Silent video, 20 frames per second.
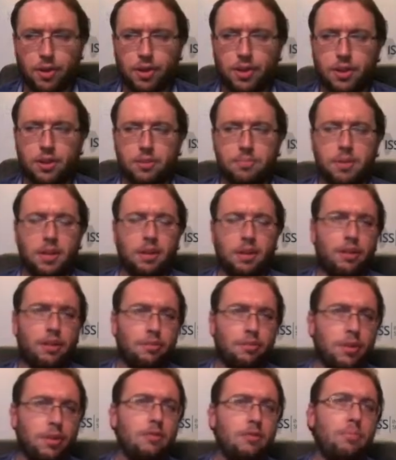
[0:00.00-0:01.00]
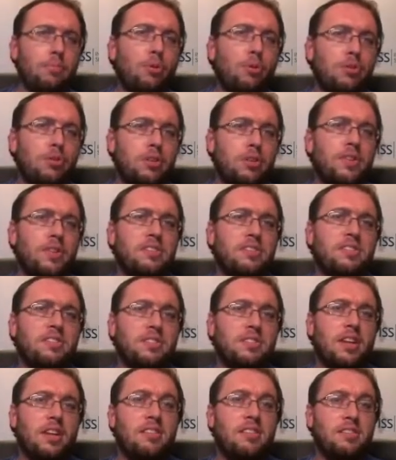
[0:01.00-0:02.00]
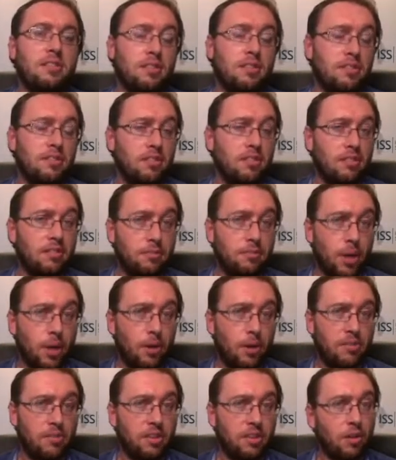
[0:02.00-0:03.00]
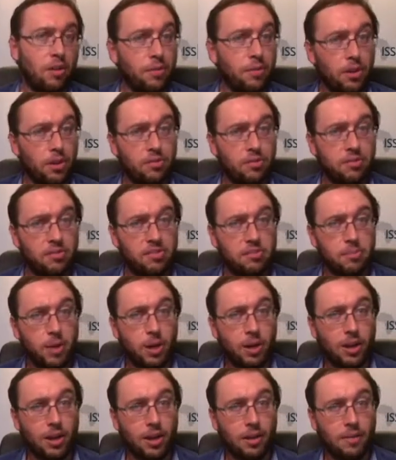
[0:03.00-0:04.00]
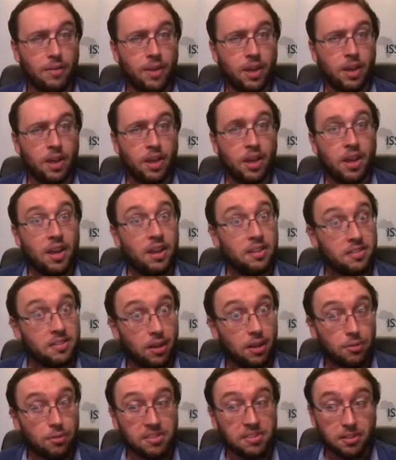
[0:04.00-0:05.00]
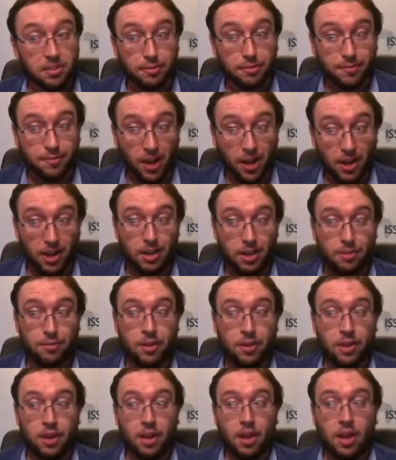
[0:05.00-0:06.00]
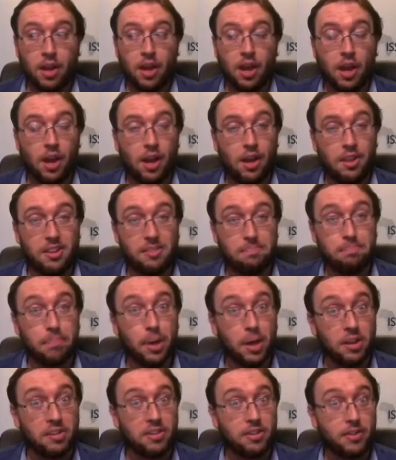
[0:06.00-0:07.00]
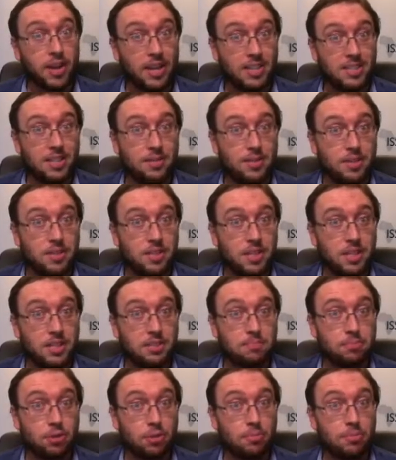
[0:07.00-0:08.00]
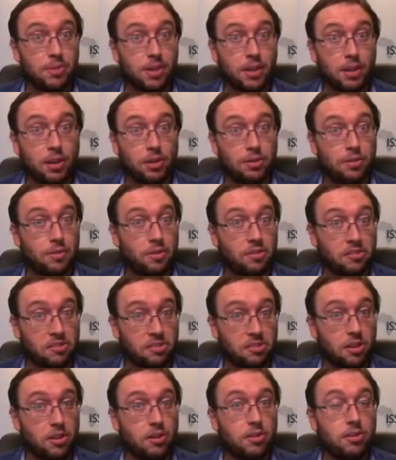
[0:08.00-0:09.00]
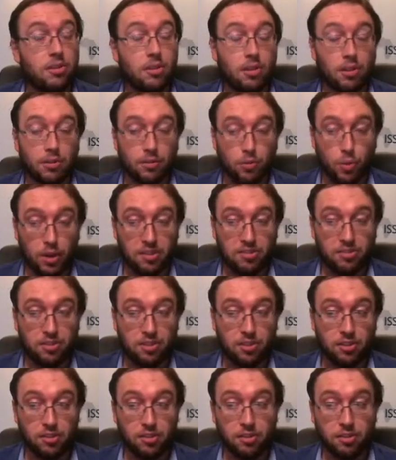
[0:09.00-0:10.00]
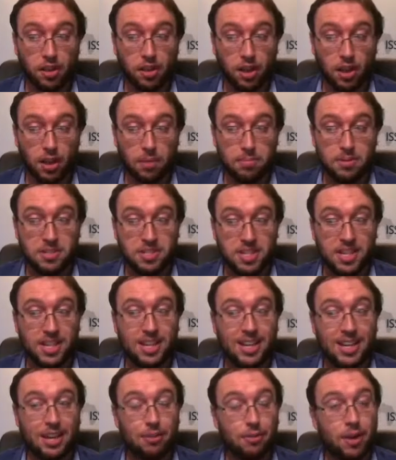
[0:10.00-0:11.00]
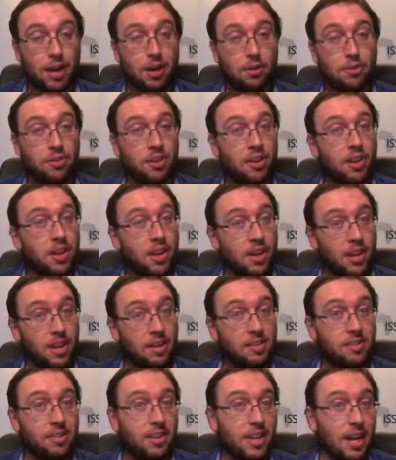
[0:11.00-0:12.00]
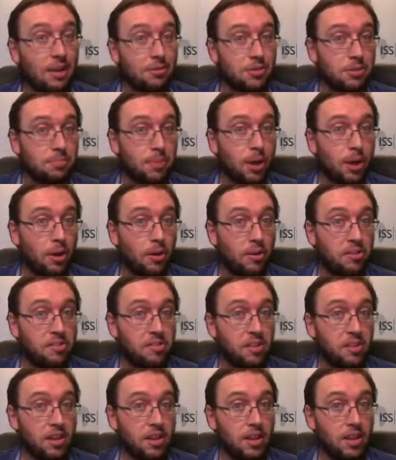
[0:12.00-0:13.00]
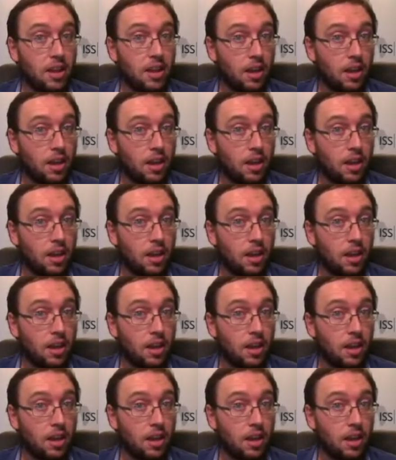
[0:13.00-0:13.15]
there had been 3 reported incidences of piracy off the coast of Somalia. It's now risen to 5. This burst of activity is prompting a lot of concern, a lot of questions, particularly around, is the counter-piracy